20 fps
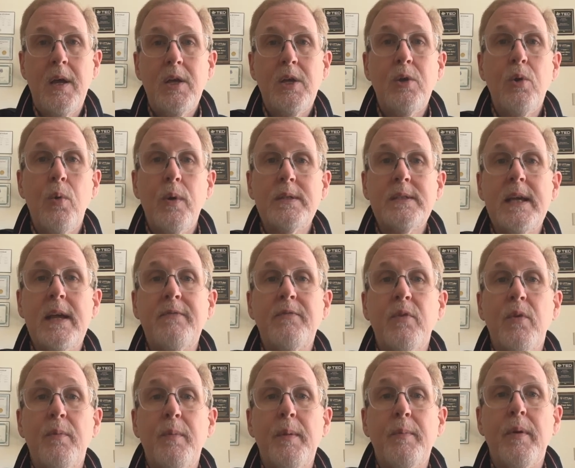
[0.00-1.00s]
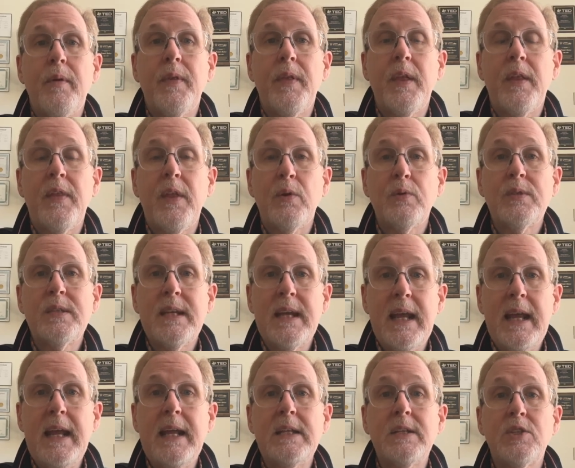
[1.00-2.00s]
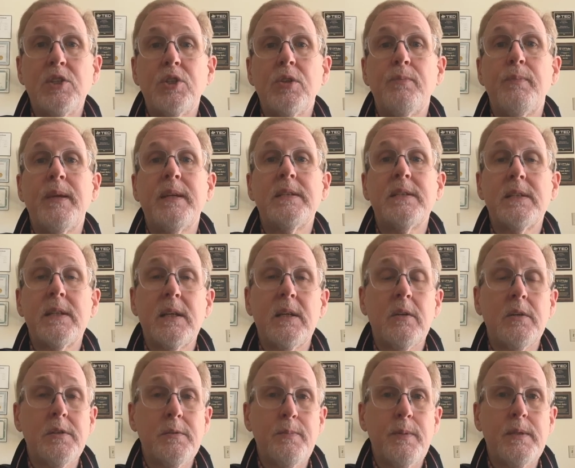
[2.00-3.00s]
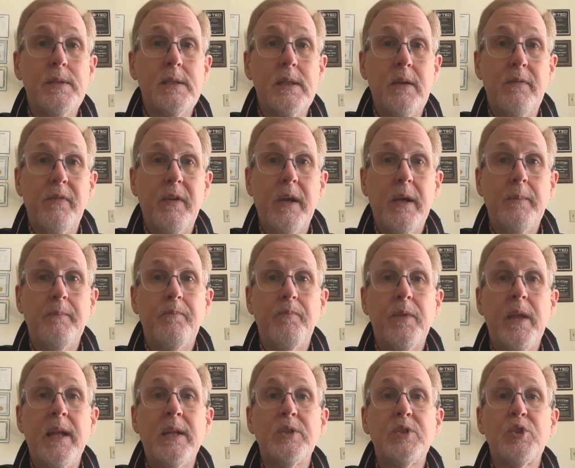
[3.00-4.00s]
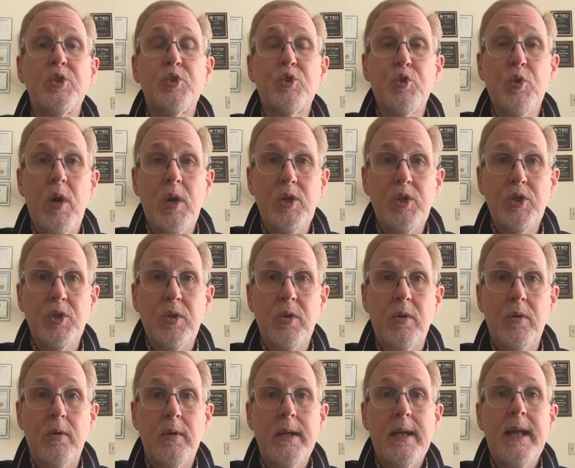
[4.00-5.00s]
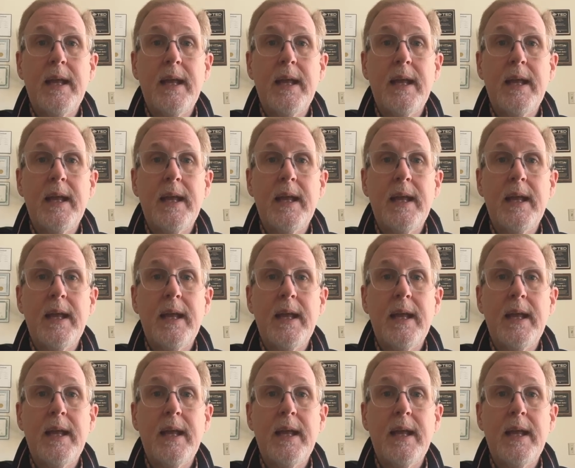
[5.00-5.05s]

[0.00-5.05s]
You always have to remember that those needs should be skill-specific, instructional,